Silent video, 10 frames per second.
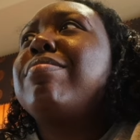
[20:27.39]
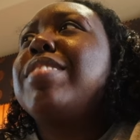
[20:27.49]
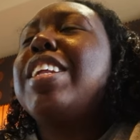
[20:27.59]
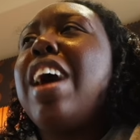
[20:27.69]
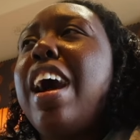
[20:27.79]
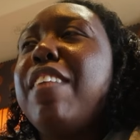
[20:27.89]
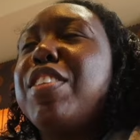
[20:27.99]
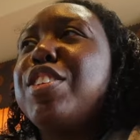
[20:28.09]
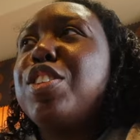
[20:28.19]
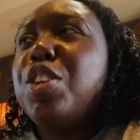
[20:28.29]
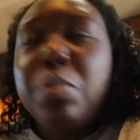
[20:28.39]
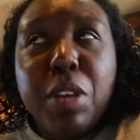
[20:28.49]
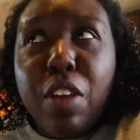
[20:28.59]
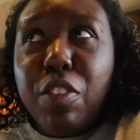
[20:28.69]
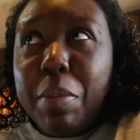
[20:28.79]
to not have this
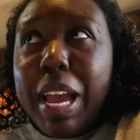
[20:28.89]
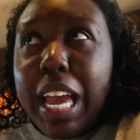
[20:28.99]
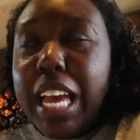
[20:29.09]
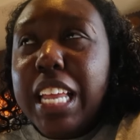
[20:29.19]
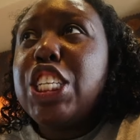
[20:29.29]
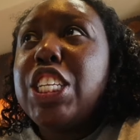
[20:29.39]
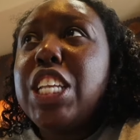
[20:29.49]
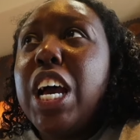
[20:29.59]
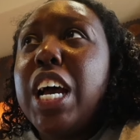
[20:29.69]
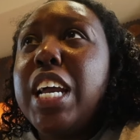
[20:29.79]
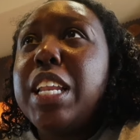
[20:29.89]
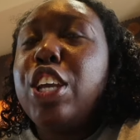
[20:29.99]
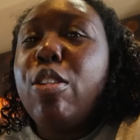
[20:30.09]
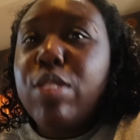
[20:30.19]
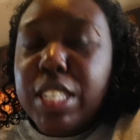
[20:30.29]
looming over my head, to not
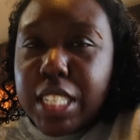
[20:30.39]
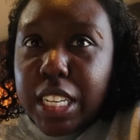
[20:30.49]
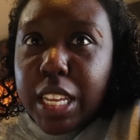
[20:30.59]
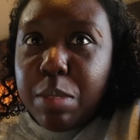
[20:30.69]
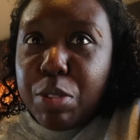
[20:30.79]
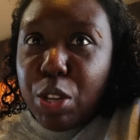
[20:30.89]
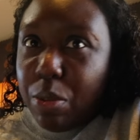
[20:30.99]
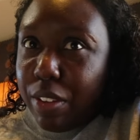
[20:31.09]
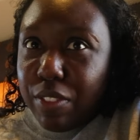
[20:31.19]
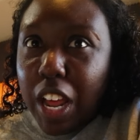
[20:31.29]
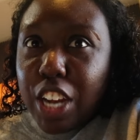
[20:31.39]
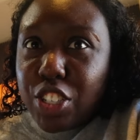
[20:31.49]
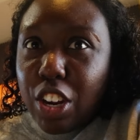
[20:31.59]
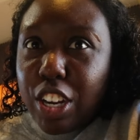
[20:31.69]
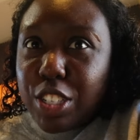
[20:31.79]
go to sleep doing
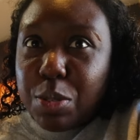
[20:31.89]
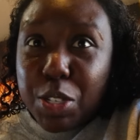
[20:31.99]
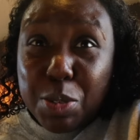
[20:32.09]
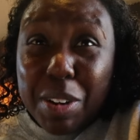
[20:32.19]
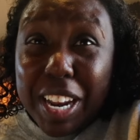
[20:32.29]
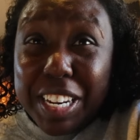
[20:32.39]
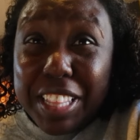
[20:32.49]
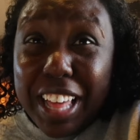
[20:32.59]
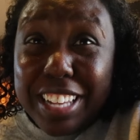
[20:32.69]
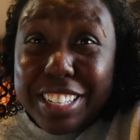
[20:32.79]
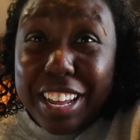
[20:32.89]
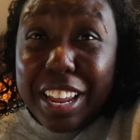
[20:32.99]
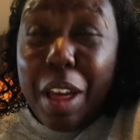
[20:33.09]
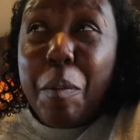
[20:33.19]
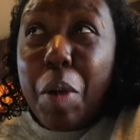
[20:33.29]
flashcards, which is what I did last
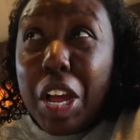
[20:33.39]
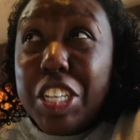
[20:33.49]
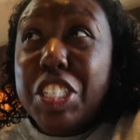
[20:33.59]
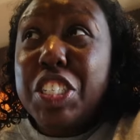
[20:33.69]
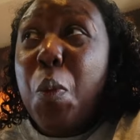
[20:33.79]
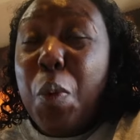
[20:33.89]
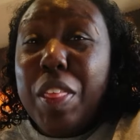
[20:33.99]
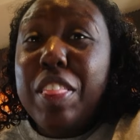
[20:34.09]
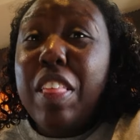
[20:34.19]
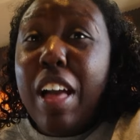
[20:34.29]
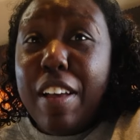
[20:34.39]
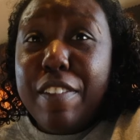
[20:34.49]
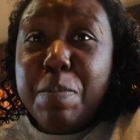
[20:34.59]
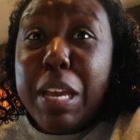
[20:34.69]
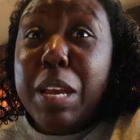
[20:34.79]
night. I watched With Love,
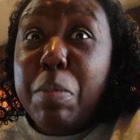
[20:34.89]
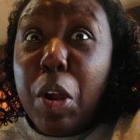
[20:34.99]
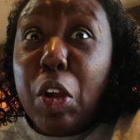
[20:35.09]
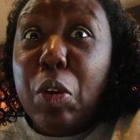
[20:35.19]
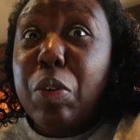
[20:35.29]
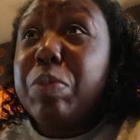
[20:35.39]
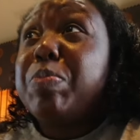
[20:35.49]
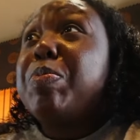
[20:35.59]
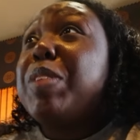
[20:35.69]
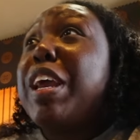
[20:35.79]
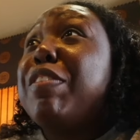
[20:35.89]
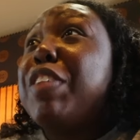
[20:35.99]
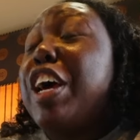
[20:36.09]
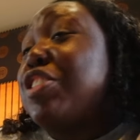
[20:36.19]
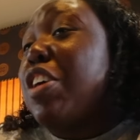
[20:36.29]
Meghan Markle, and
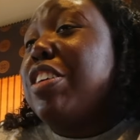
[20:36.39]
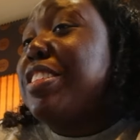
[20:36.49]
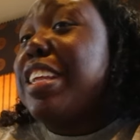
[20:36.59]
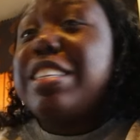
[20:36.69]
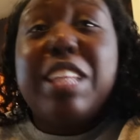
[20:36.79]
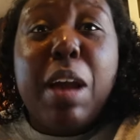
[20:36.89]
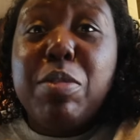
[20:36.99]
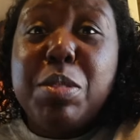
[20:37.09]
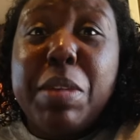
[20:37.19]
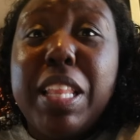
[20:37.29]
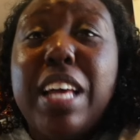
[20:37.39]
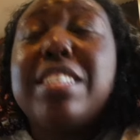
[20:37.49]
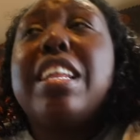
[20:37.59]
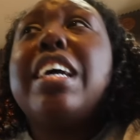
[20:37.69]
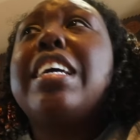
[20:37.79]
flashcards. That was me
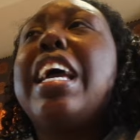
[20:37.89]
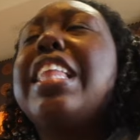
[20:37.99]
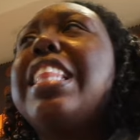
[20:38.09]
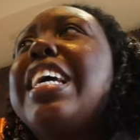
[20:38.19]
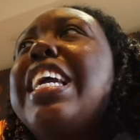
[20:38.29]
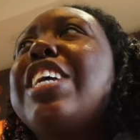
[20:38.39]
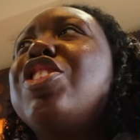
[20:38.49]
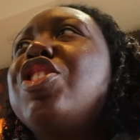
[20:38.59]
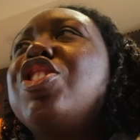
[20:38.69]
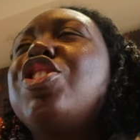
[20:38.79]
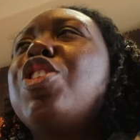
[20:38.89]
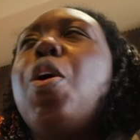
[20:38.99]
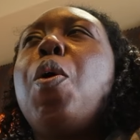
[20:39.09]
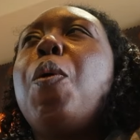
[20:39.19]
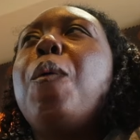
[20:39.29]
last night. And like, it's just
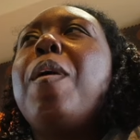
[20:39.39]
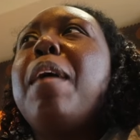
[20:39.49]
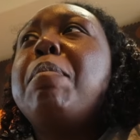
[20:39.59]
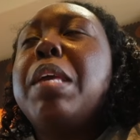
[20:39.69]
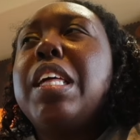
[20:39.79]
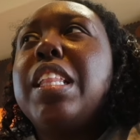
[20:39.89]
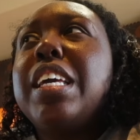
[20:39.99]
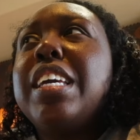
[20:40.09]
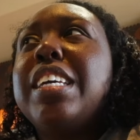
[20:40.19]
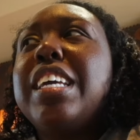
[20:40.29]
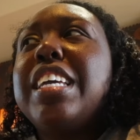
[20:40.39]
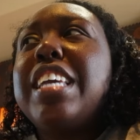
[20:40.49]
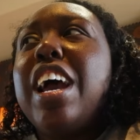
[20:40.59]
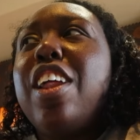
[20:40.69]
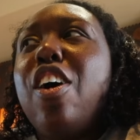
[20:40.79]
so appealing,
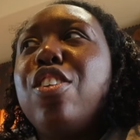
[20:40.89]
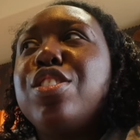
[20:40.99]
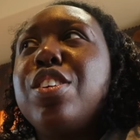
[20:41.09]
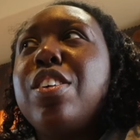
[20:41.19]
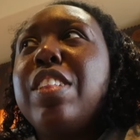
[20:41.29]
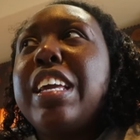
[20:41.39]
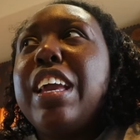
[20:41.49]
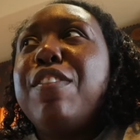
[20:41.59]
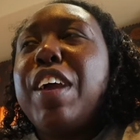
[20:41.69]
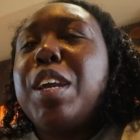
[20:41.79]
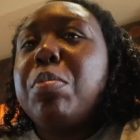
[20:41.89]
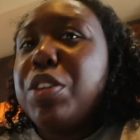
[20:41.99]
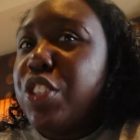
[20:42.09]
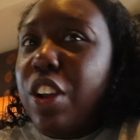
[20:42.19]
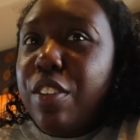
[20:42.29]
yet also like, if I could
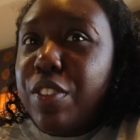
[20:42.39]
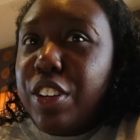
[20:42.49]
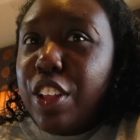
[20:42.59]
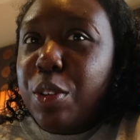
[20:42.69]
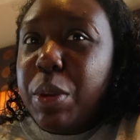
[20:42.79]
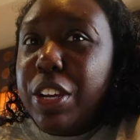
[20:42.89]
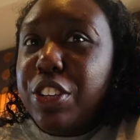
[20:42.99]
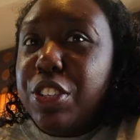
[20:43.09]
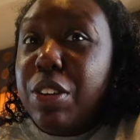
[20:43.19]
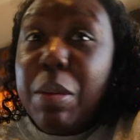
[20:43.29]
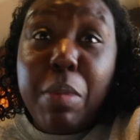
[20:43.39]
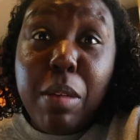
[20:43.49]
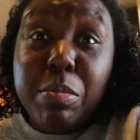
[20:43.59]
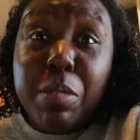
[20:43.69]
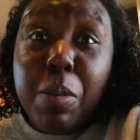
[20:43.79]
push it off for another week or two, I
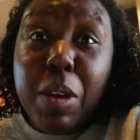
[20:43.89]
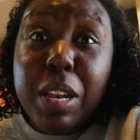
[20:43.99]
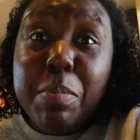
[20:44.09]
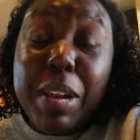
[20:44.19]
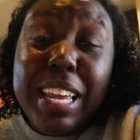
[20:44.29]
probably would, but I